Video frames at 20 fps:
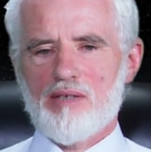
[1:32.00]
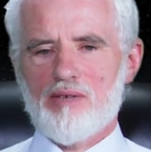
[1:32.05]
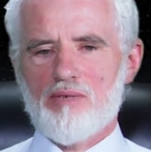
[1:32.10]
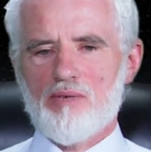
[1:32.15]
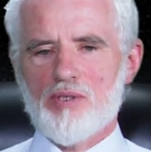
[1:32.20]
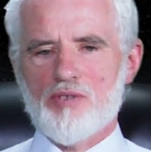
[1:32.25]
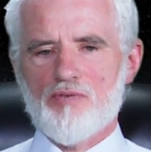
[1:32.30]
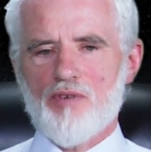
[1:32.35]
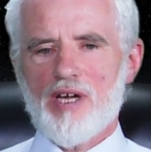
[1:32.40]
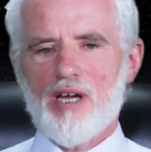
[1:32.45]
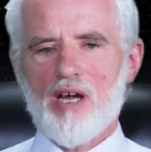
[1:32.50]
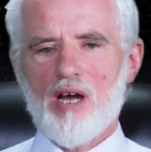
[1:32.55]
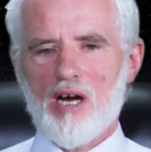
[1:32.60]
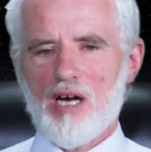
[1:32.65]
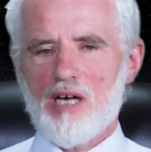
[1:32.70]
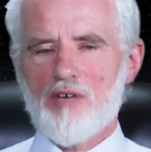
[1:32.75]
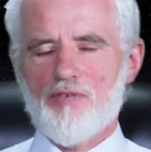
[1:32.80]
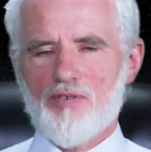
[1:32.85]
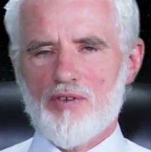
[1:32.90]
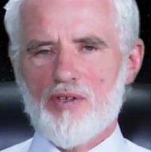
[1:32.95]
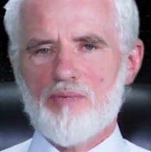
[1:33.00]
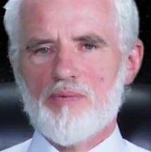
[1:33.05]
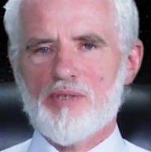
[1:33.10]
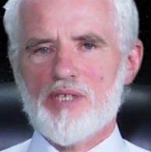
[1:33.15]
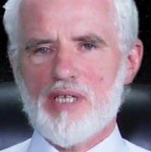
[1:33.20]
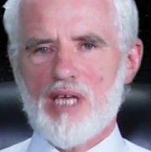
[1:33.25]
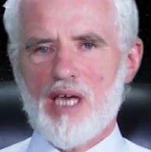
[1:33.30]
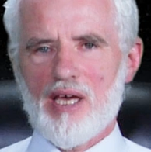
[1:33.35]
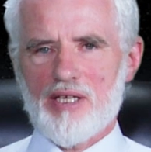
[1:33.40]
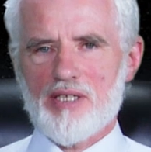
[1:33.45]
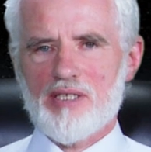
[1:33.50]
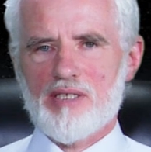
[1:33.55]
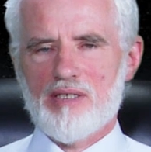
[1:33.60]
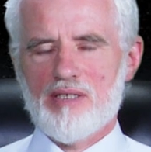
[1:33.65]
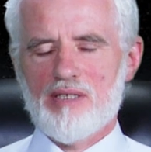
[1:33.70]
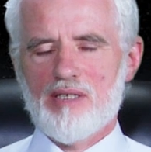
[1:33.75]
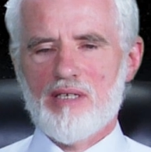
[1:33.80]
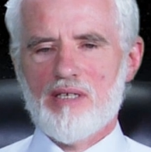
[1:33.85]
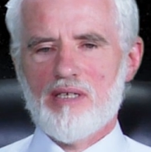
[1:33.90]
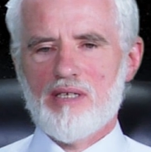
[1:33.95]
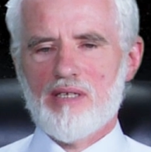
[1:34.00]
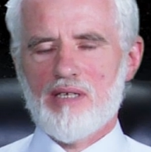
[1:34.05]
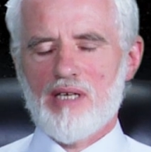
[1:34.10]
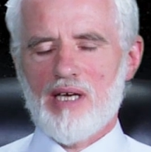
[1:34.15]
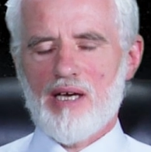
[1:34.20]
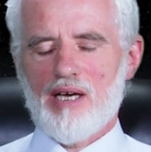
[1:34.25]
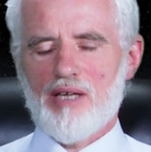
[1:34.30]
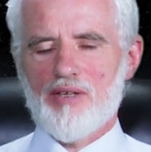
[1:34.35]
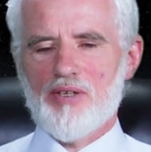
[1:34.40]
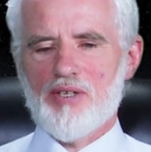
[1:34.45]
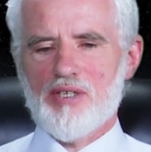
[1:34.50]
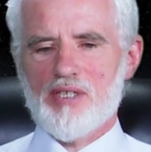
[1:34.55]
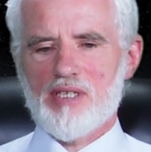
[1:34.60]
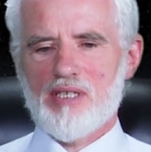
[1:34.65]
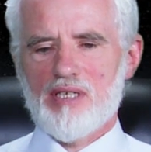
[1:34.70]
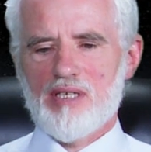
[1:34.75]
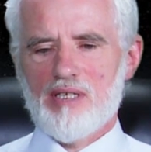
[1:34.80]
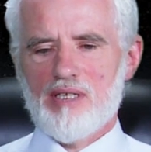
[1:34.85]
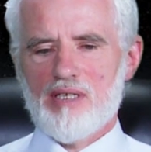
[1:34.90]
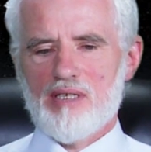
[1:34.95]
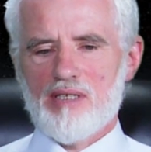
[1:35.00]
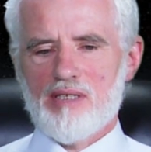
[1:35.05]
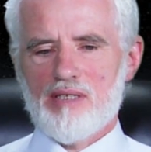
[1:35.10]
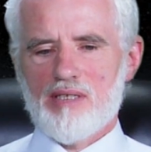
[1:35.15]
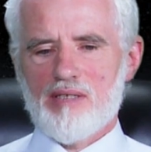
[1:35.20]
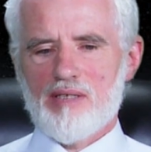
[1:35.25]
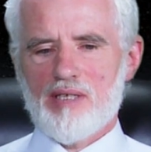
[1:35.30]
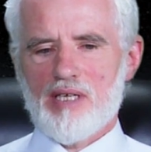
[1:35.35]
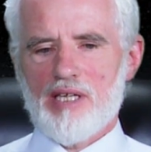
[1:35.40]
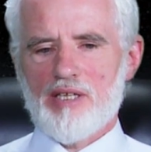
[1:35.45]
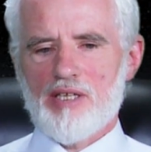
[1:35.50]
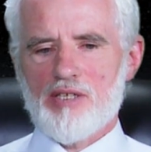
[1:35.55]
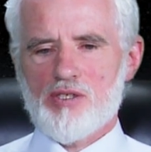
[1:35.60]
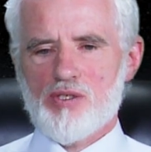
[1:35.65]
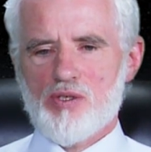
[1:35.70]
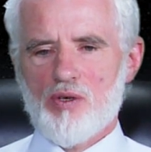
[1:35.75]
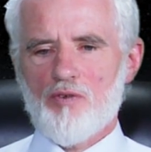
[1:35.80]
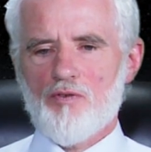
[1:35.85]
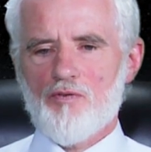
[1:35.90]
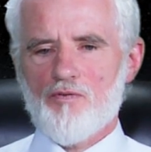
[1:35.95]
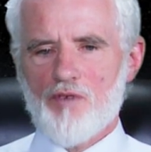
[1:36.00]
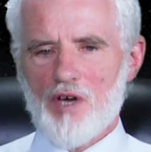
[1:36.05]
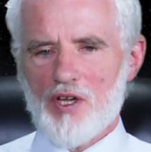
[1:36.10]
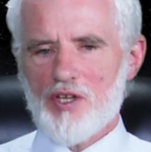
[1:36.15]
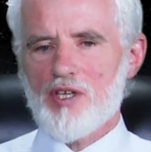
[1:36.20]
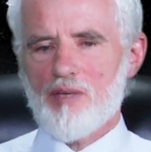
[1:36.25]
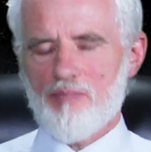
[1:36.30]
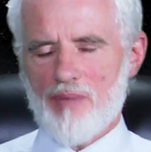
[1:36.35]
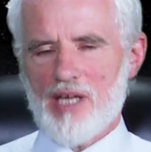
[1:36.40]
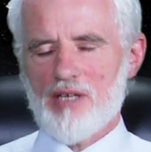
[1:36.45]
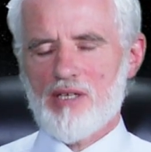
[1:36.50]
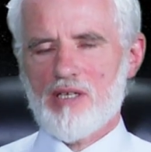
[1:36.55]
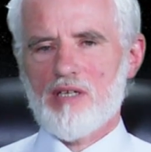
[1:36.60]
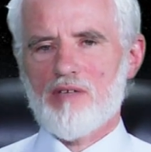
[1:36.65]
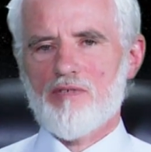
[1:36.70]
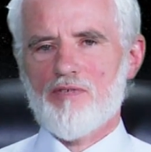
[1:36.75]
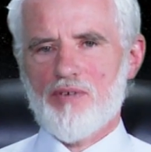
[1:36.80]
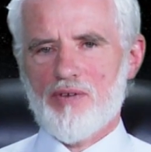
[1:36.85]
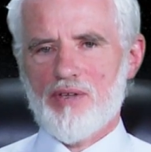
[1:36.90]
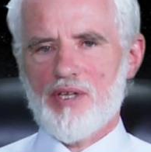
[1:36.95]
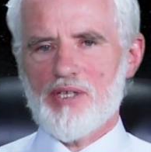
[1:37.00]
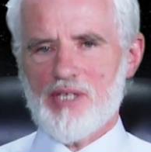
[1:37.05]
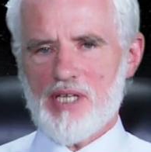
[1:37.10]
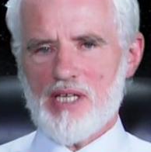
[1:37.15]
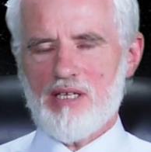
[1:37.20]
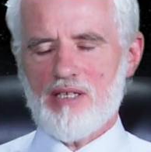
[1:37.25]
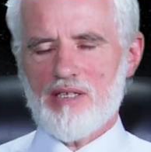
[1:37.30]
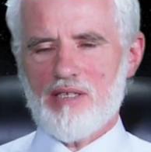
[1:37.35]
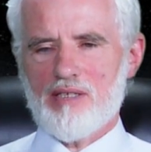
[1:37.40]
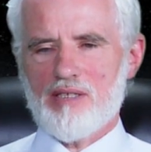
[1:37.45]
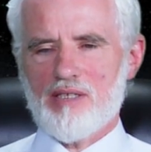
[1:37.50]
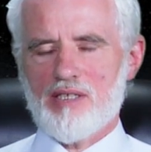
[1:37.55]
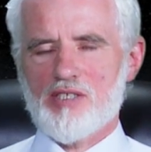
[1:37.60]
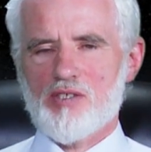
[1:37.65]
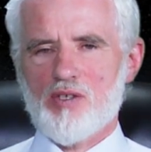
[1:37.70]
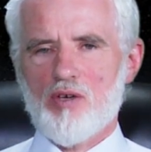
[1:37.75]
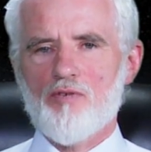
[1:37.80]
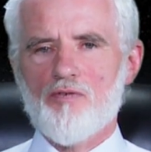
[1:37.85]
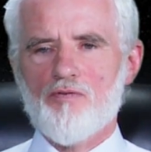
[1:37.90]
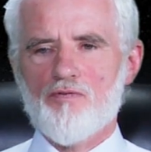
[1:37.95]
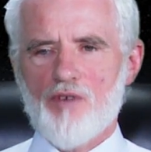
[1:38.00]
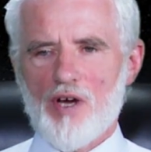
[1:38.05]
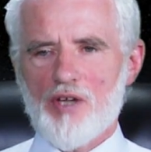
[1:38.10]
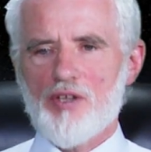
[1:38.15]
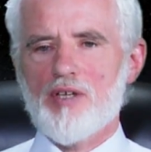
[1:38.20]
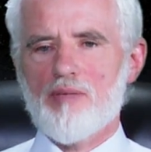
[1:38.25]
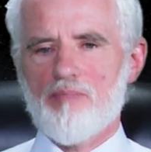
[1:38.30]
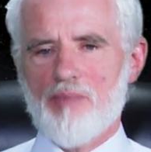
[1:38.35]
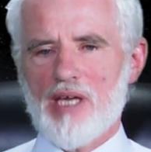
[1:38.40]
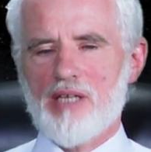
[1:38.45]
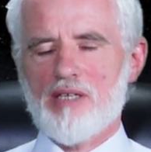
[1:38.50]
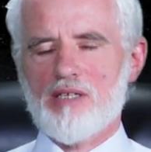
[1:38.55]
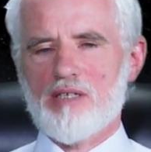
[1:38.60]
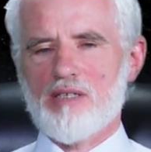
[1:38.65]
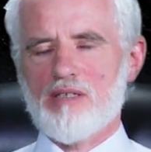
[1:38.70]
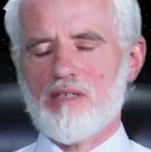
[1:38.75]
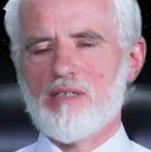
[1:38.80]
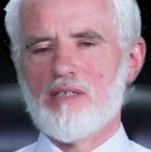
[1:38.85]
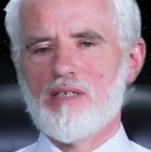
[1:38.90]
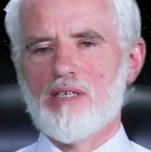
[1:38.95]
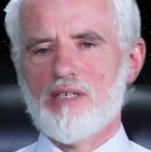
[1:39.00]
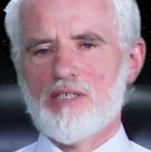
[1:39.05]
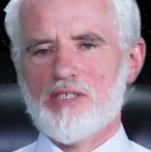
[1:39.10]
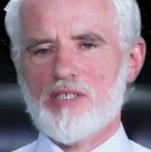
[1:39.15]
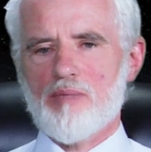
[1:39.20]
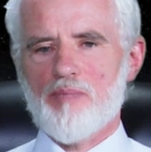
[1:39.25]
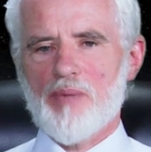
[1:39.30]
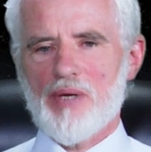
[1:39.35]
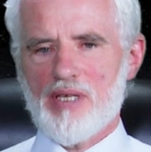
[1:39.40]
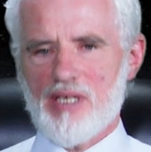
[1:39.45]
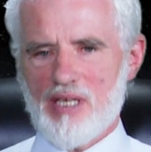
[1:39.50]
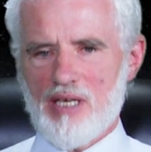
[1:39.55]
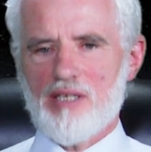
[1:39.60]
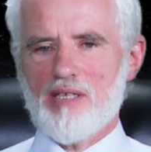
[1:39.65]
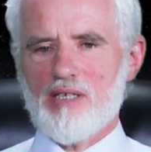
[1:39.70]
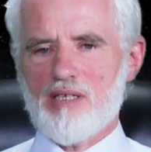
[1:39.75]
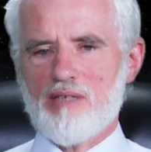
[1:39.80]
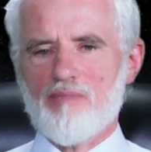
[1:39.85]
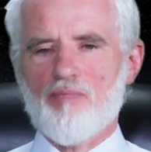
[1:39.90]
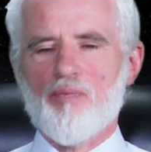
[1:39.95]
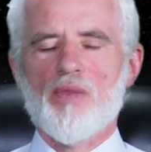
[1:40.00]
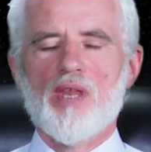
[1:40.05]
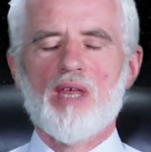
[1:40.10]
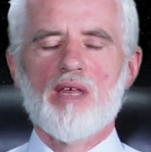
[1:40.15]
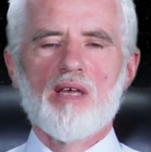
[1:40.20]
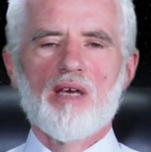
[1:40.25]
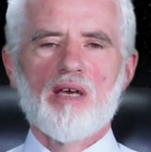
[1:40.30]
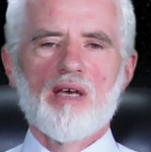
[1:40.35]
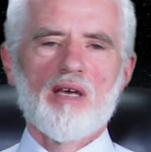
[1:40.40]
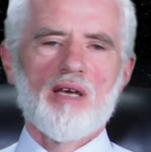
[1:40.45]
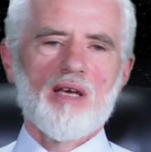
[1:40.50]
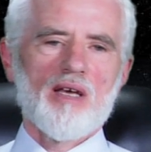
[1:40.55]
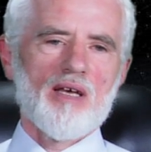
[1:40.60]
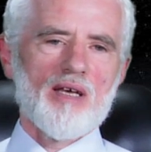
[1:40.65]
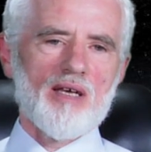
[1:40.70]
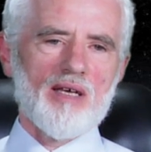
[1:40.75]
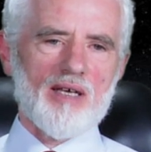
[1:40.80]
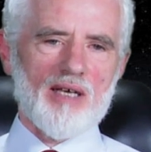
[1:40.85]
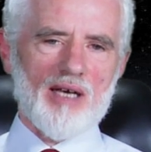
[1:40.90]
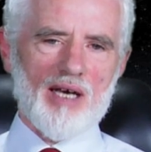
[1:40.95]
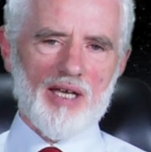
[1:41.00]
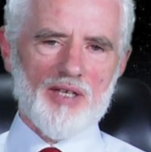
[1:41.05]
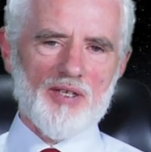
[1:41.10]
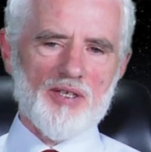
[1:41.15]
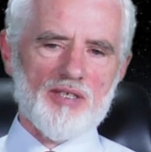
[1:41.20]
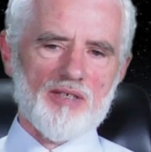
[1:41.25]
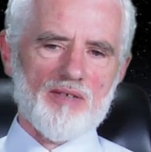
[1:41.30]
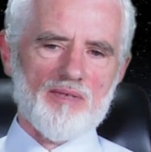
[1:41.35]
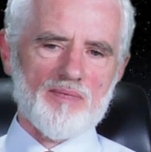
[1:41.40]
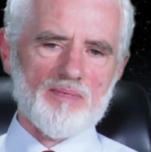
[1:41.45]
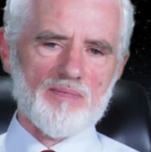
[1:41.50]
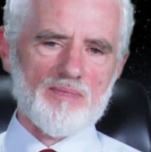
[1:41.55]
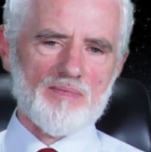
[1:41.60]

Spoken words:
was very hard for them to get. And it's so fundamental for the deen. It's so fundamental. It's the beginning. And